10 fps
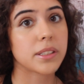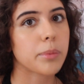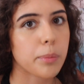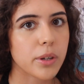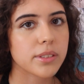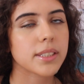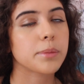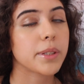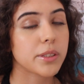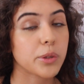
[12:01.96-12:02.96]
up the process,
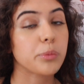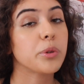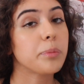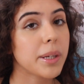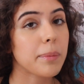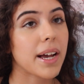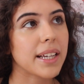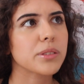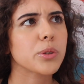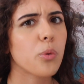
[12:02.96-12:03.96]
because you will be
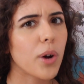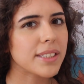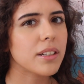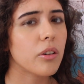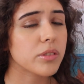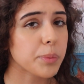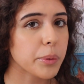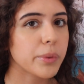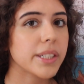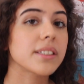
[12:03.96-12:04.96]
applying to quite a lot of
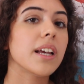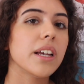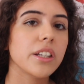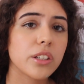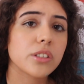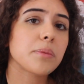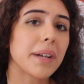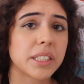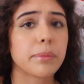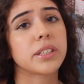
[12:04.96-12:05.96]
spring weeks, to
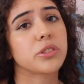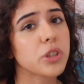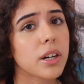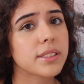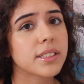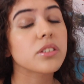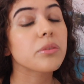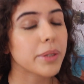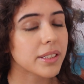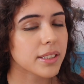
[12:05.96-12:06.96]
maximize your chances
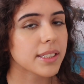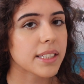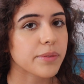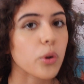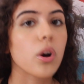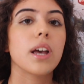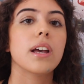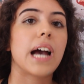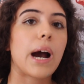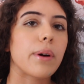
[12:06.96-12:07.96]
of being successful.
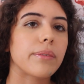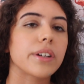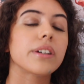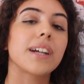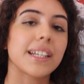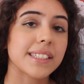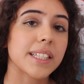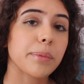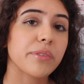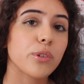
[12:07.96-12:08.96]
However, as I
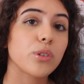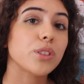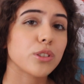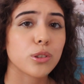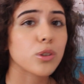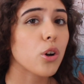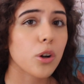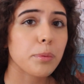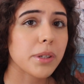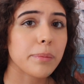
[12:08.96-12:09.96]
said before, you do not
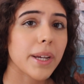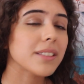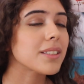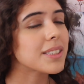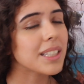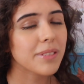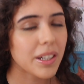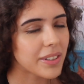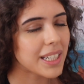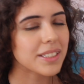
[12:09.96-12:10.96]
copy and paste the same
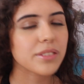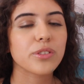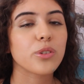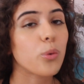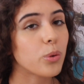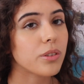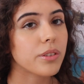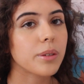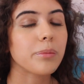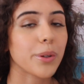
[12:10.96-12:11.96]
cover letter for all of
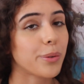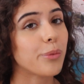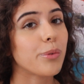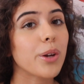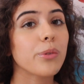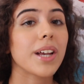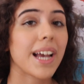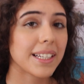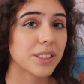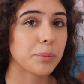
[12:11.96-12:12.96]
them. No, it
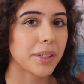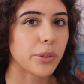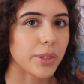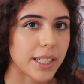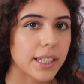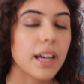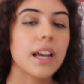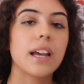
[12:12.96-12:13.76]
has to be unique.